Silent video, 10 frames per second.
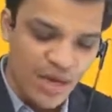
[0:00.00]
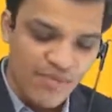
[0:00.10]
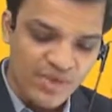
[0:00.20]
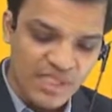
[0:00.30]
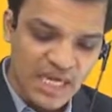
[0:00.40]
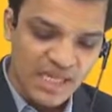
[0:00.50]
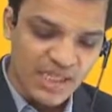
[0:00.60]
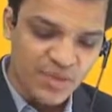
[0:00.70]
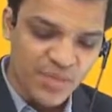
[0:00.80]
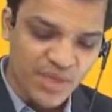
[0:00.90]
which are
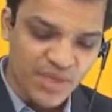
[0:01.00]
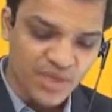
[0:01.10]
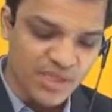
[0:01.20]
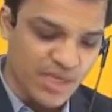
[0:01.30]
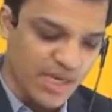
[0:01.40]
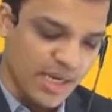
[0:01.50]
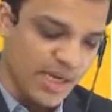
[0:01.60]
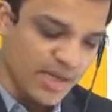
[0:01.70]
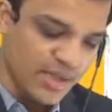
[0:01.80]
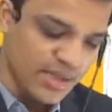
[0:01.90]
these methods?
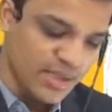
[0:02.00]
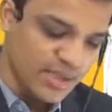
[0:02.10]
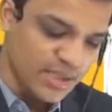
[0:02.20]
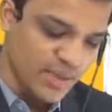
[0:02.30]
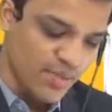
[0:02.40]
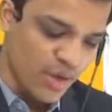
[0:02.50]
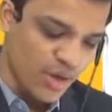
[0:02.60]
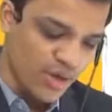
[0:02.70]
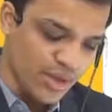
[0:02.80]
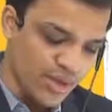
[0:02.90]
Again, this is
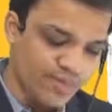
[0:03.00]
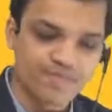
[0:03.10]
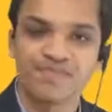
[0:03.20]
important thing.